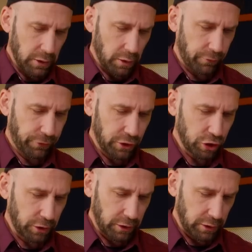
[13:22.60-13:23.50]

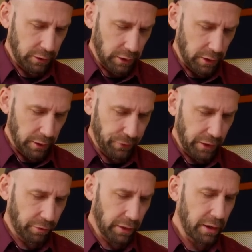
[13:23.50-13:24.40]
Officially,
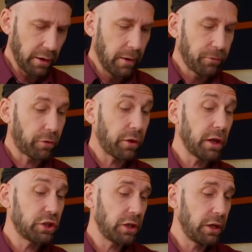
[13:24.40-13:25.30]
they say the
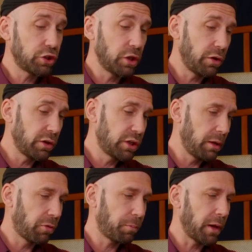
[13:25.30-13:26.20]
Synergy engineering
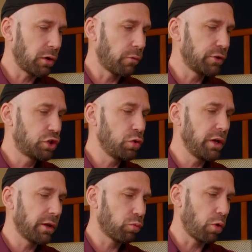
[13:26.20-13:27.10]
team spent over 2
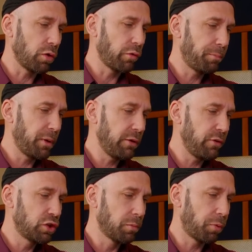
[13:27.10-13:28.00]
years working with
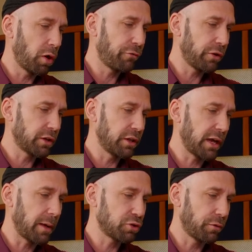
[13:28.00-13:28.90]
Peavey to perfectly
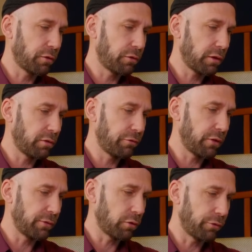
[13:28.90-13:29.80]
capture the
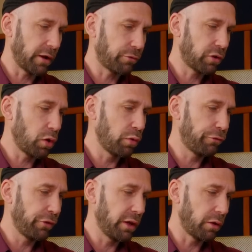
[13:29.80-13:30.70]
6505's tone,
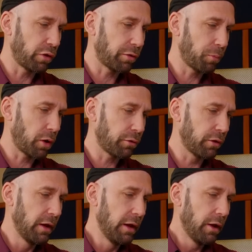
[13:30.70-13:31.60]
feel, and response.
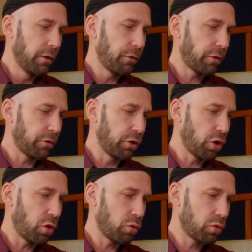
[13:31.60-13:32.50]
This is a
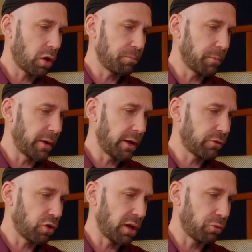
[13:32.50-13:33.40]
no
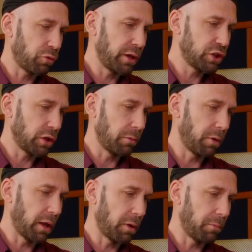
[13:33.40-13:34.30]
compromise collaboration,
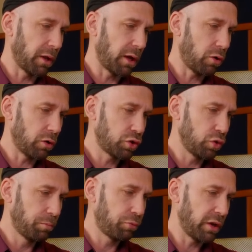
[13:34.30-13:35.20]
blah blah blah. All
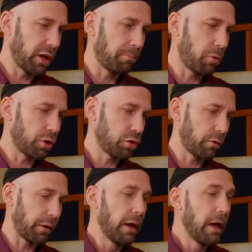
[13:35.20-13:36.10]
two preamp
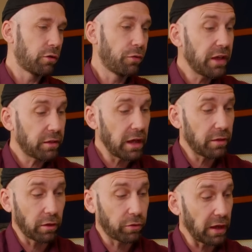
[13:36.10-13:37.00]
module. So this
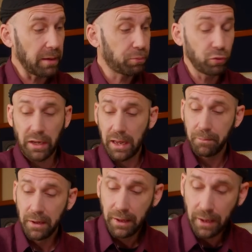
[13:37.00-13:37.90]
is the same preamp.